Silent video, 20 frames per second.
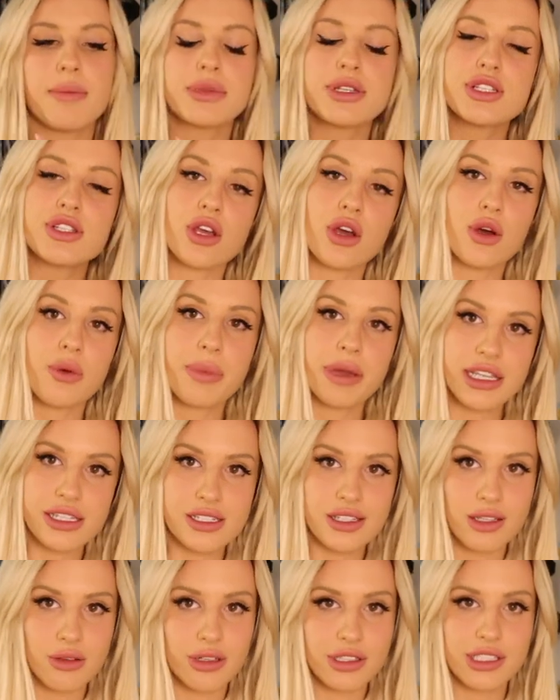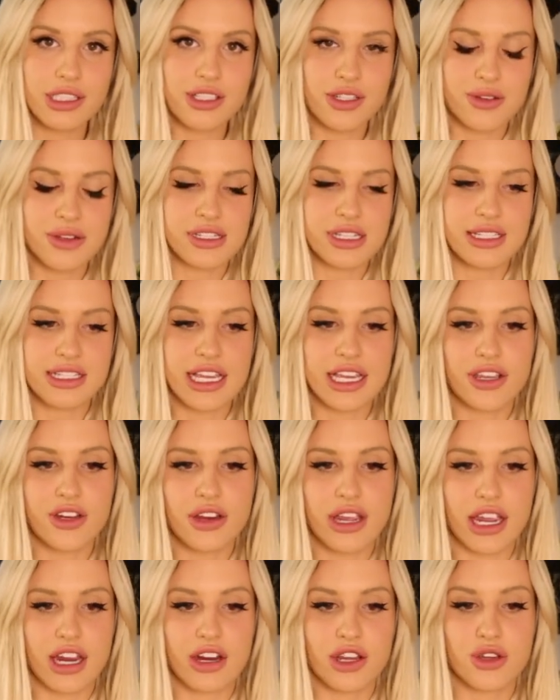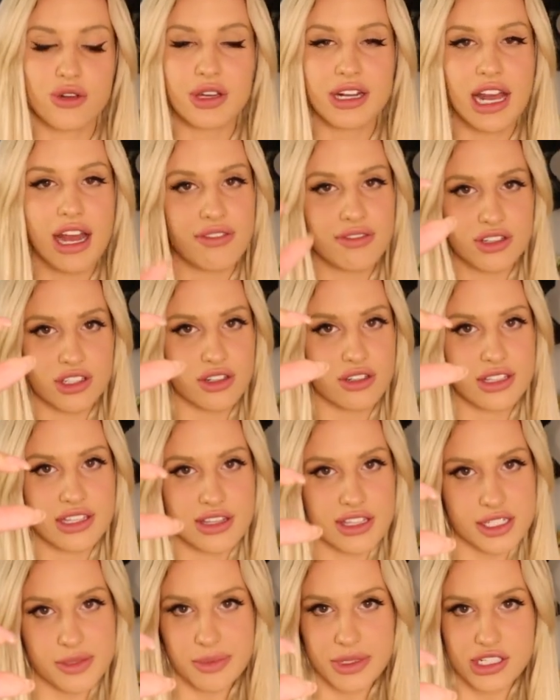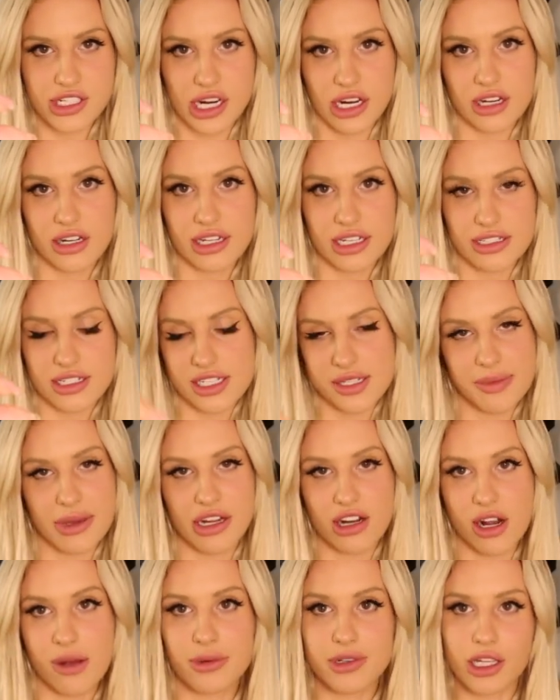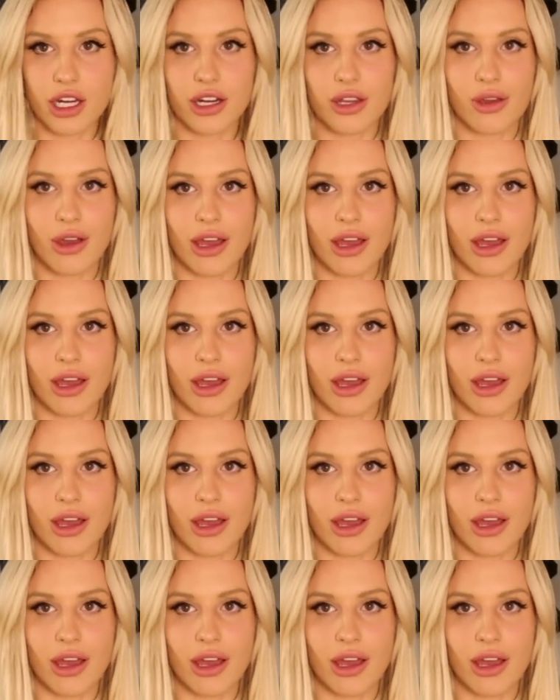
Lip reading: So basically what they do is they take your hair, you can have literally this much hair, it doesn't matter how much hair you